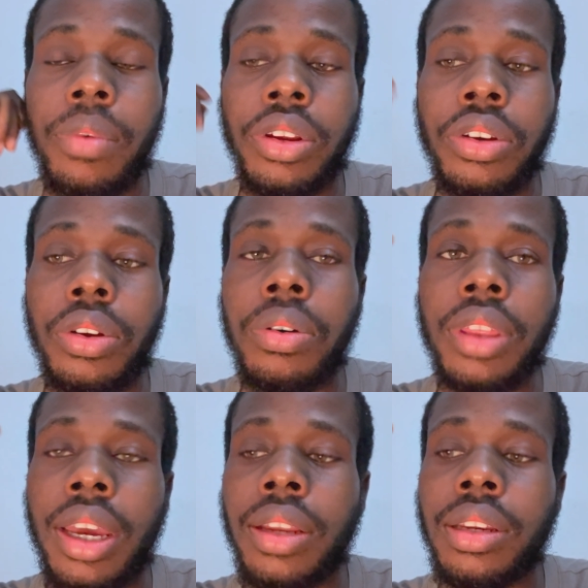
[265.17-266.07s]
Know
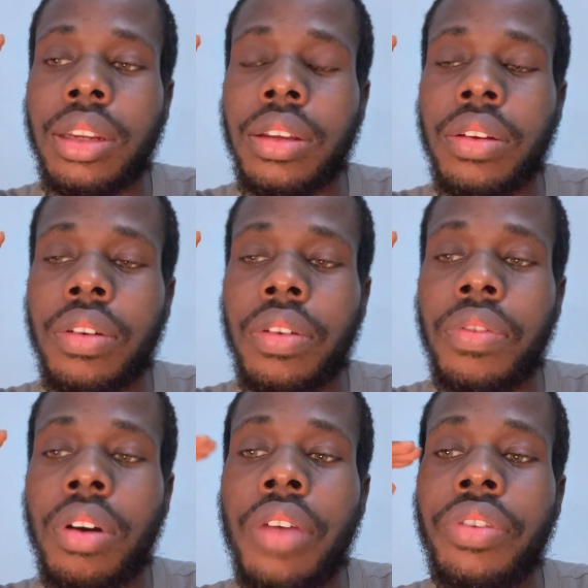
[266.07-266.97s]
that
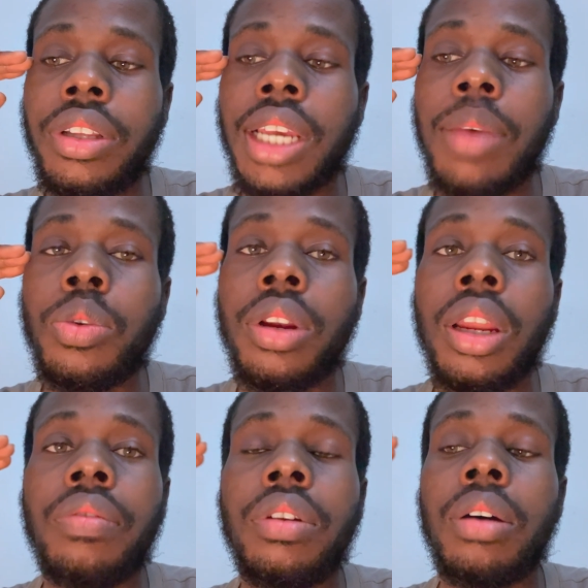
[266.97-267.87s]
for every time you
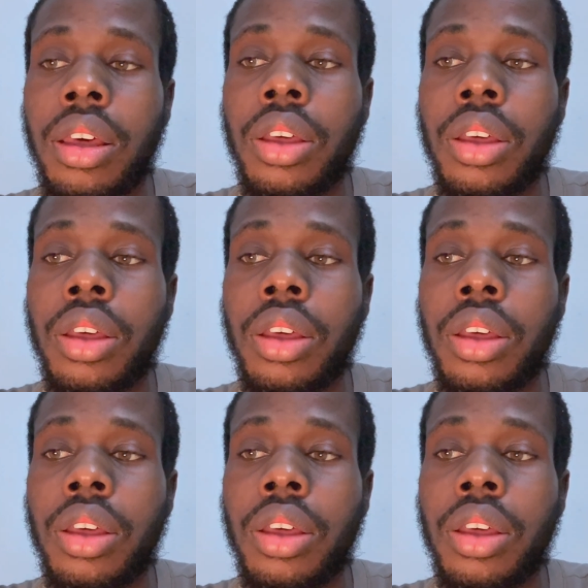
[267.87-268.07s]
level up,